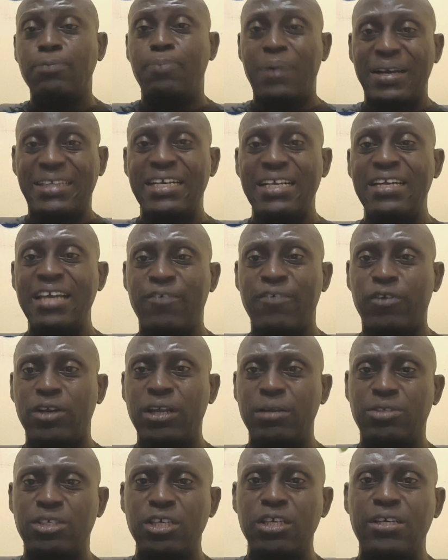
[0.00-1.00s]
bacteria for
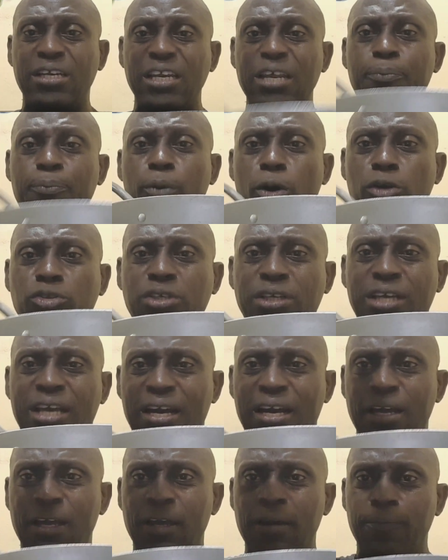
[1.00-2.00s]
them. See clean pot
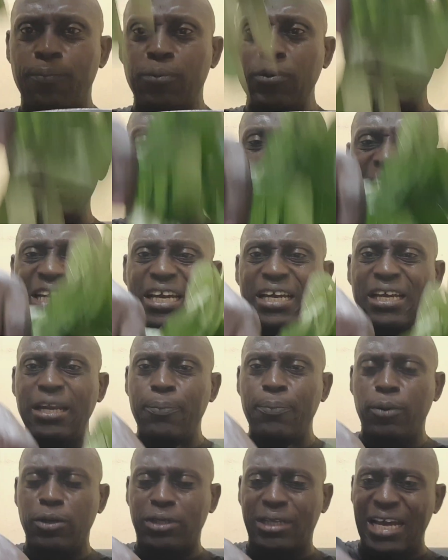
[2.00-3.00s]
here. Put them inside a
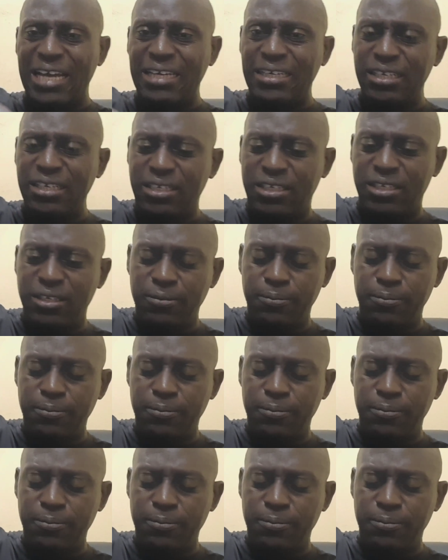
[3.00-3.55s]
clean pot like this.